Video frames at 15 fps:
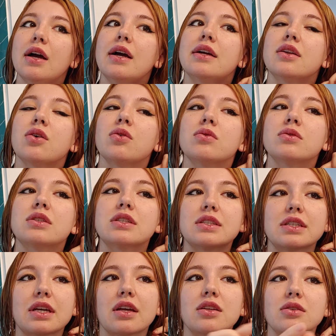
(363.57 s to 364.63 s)
and hold it
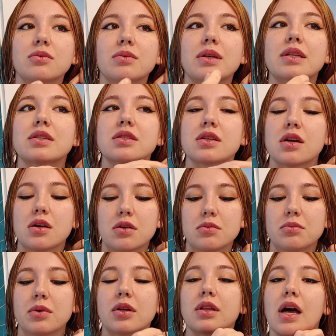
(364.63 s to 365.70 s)
together with
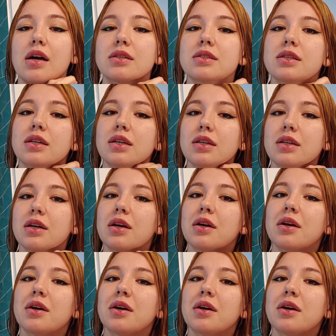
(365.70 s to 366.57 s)
some elastic.